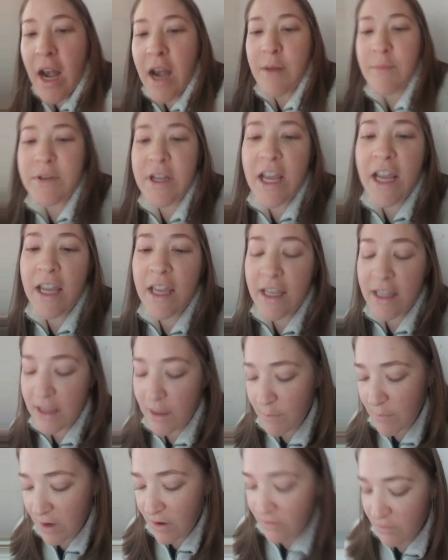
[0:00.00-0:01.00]
I'm taking
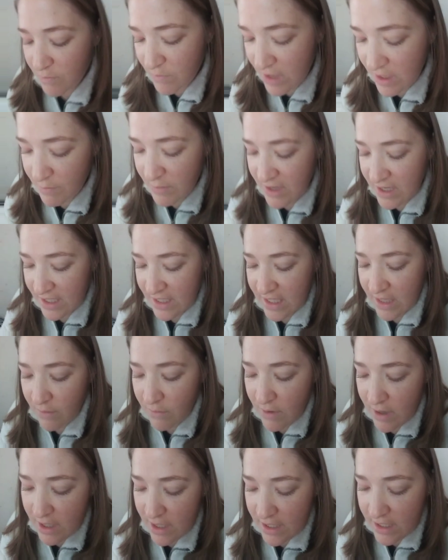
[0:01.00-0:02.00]
them in with me because they
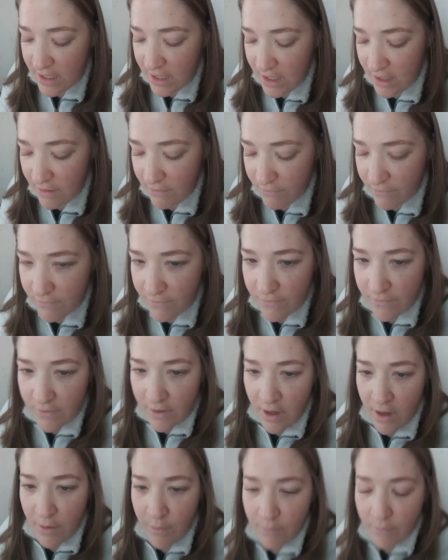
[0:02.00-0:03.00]
want to see if
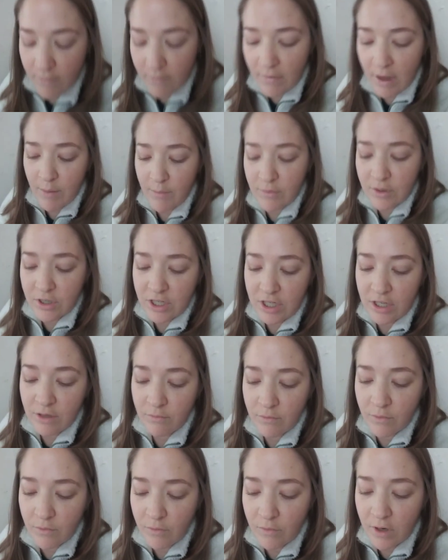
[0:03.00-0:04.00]
my
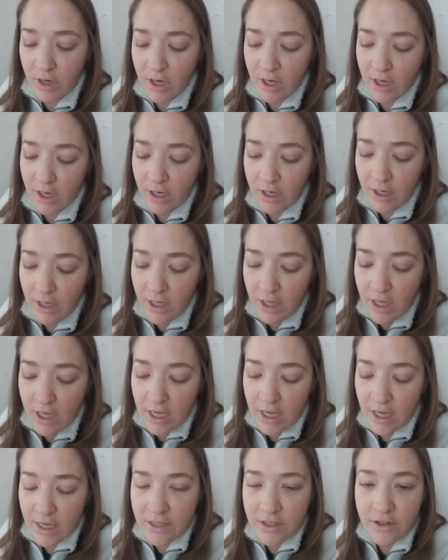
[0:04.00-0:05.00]
machine will work.
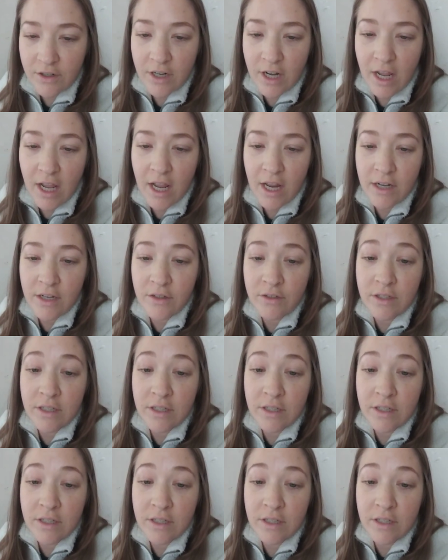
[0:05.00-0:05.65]
Yesterday I had to use a